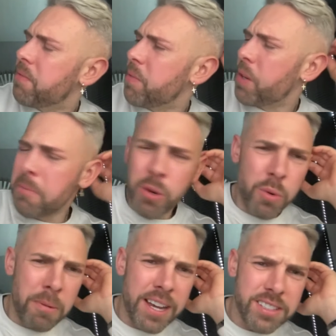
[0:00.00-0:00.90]
one of
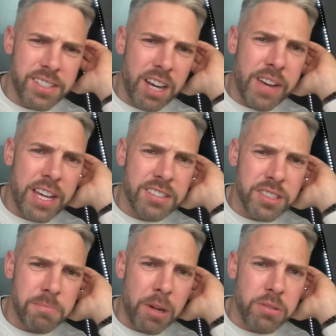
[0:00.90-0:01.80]
Millwall players had come out and
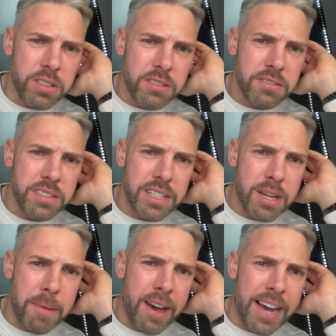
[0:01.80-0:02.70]
spoke
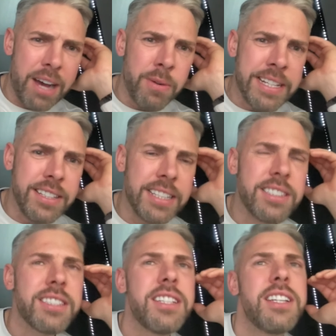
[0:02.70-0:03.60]
about how he did,